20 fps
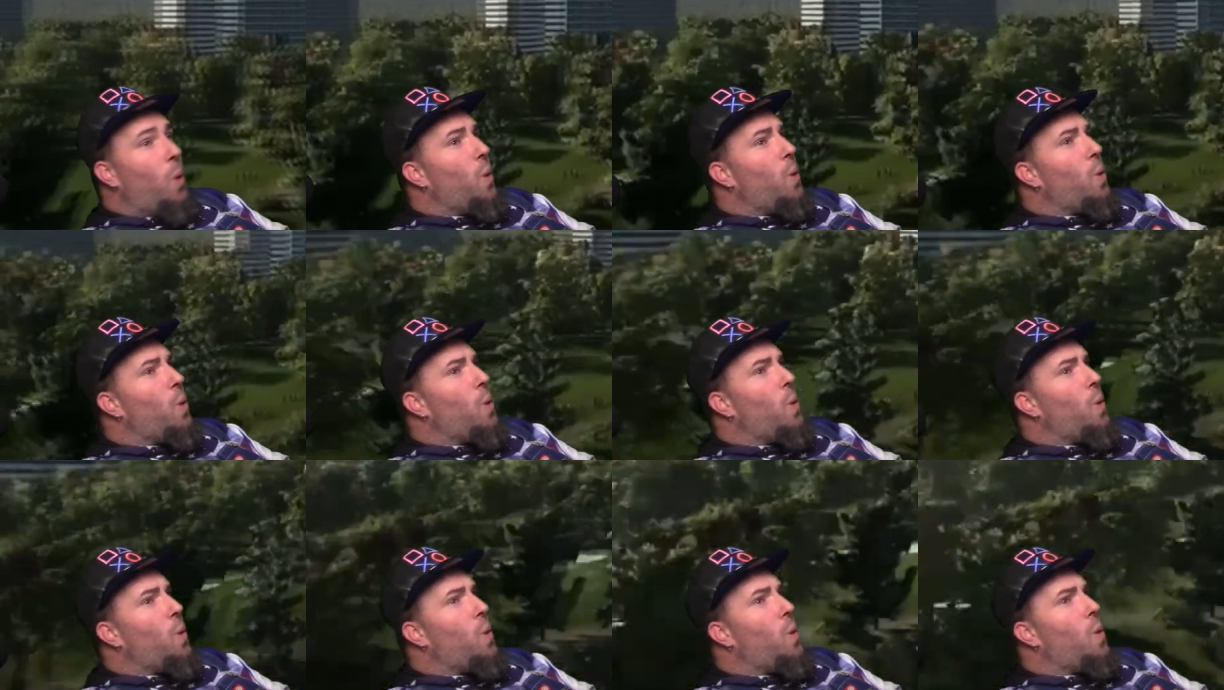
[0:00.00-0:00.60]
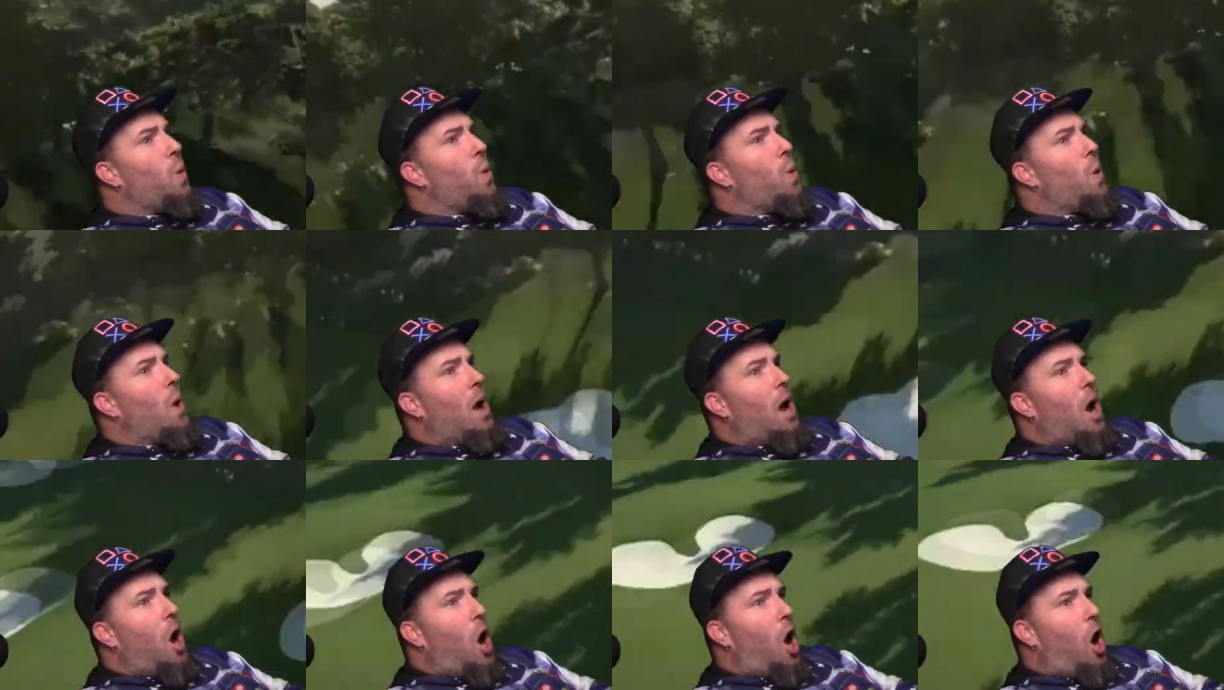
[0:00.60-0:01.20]
Reminded me
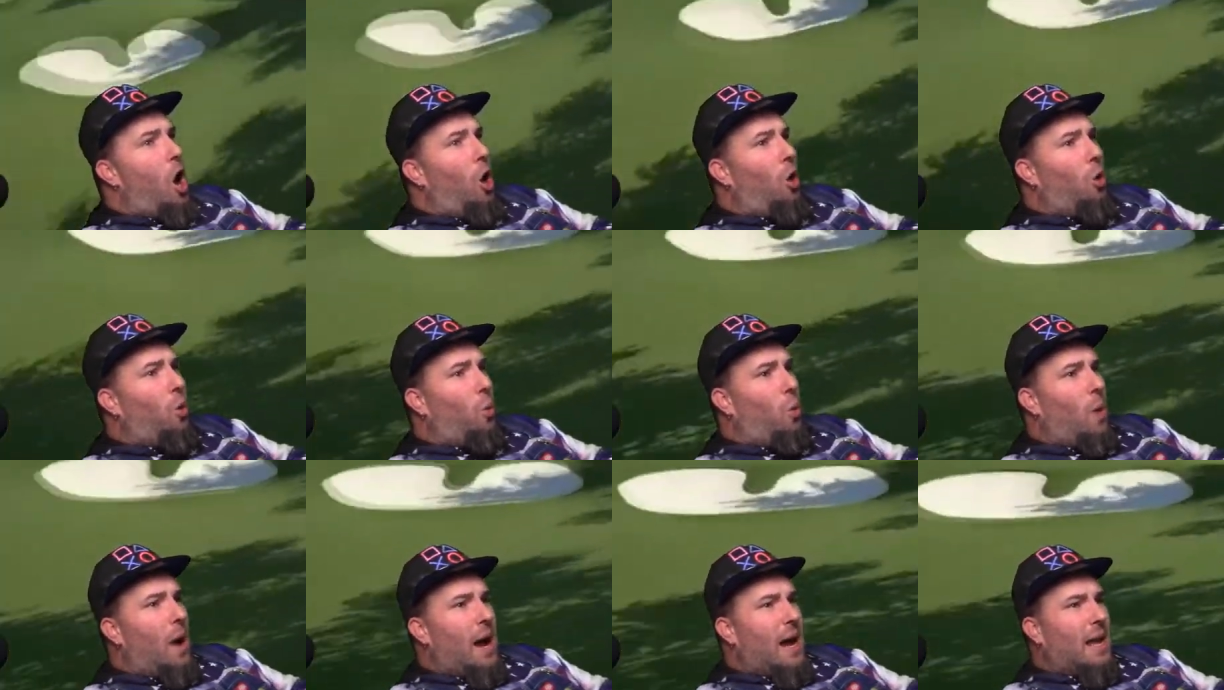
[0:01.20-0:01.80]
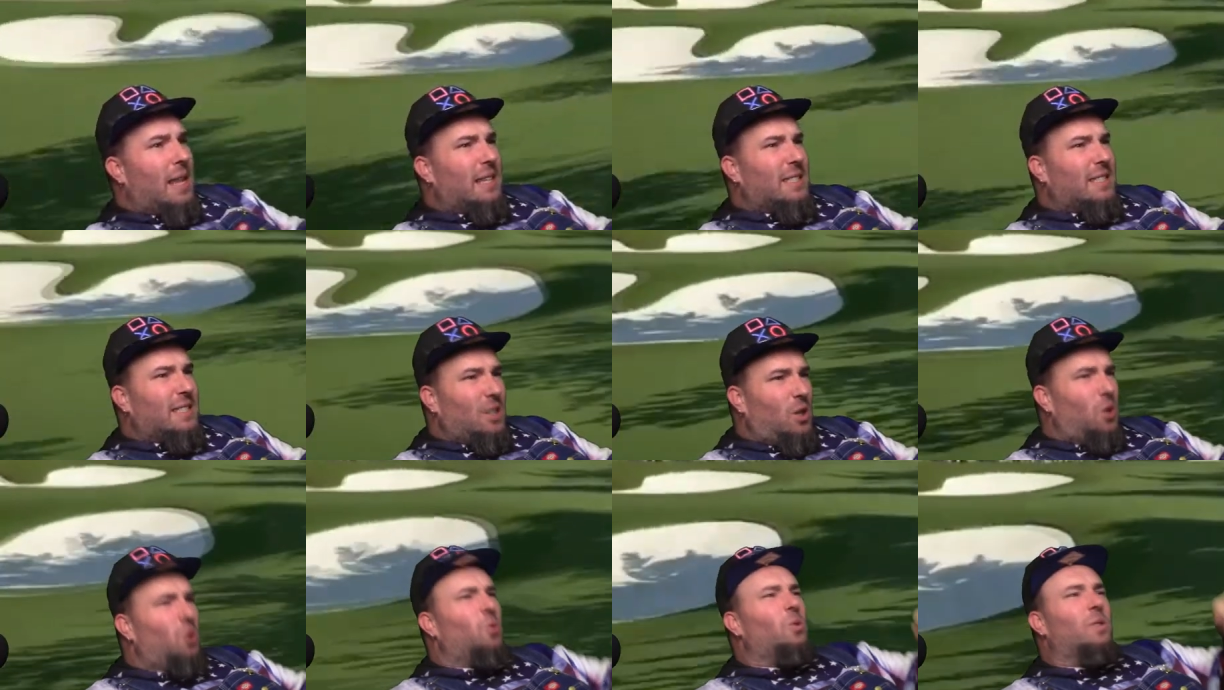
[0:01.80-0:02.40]
all the way.
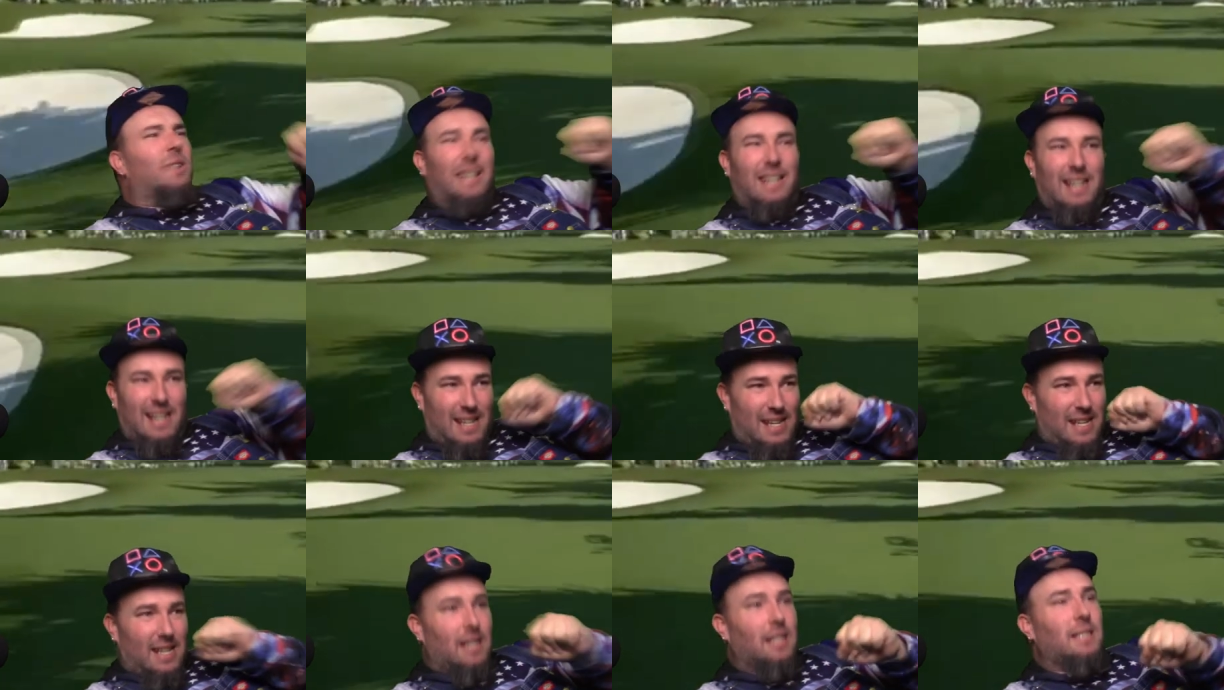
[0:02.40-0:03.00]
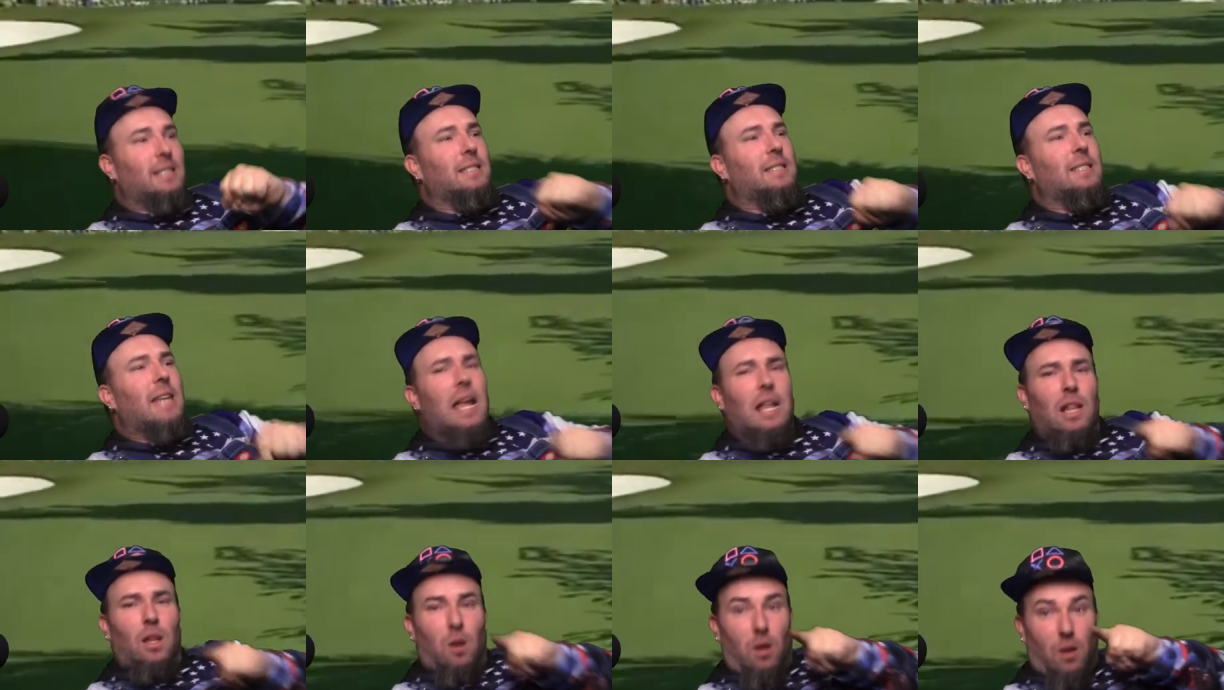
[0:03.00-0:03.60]
Like, ooh, and I hit
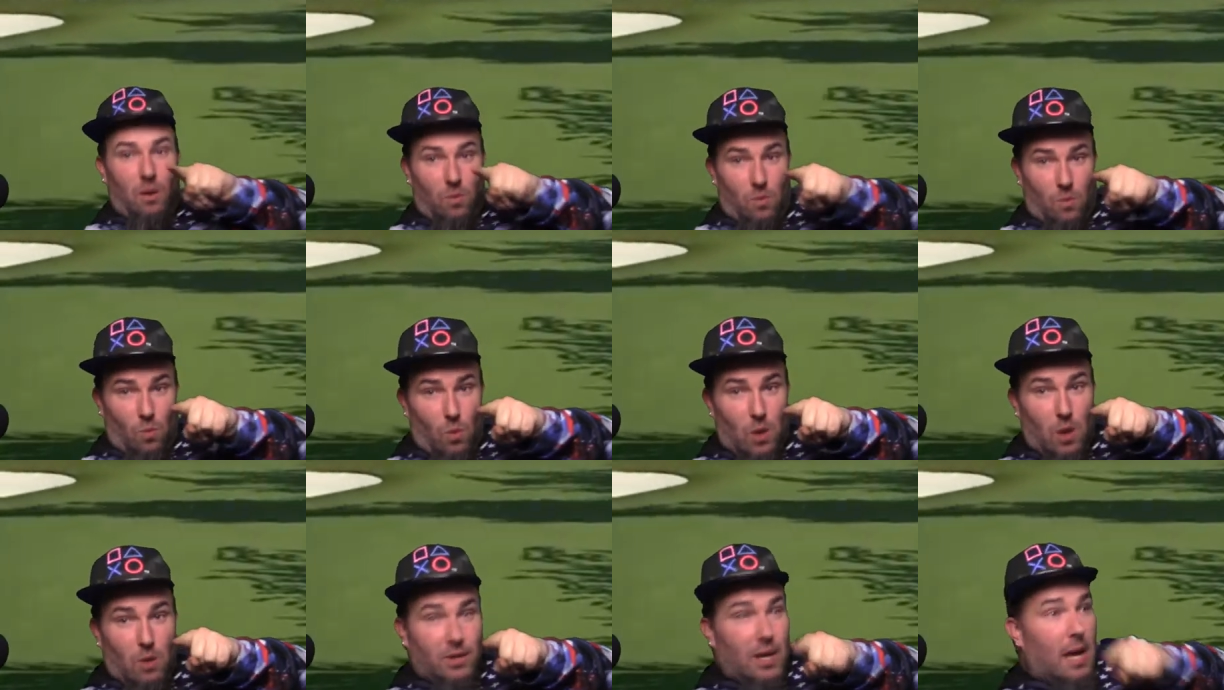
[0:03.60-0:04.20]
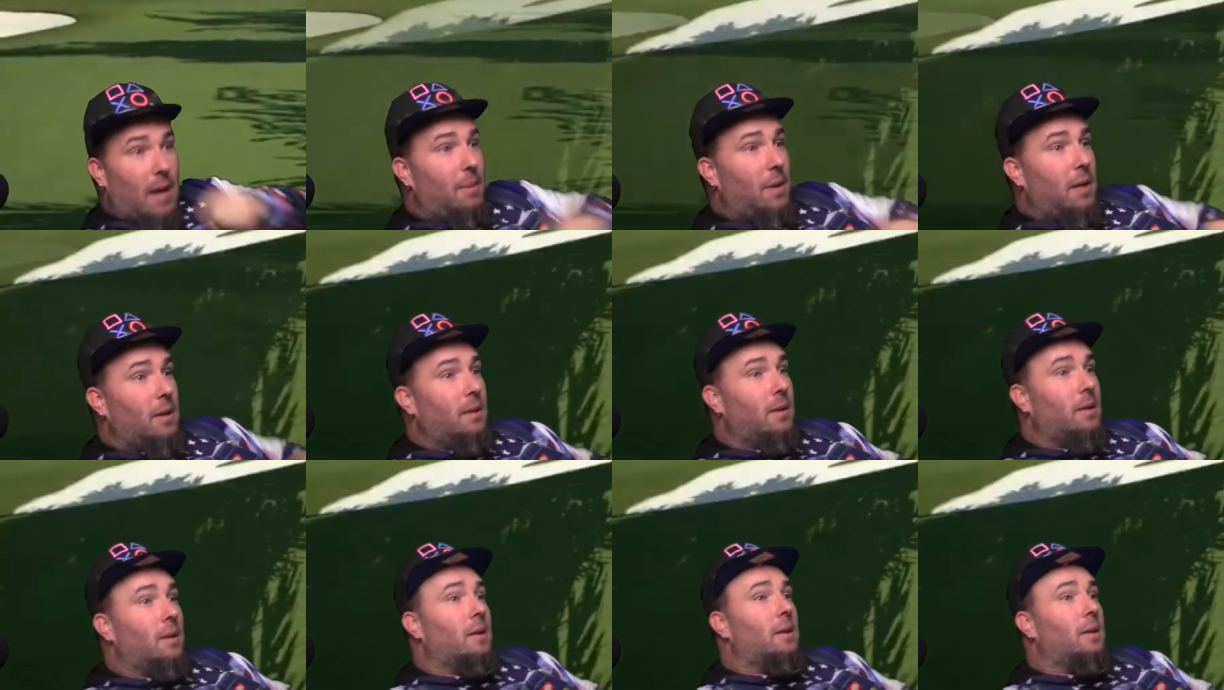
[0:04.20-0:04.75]
exactly where I was aiming.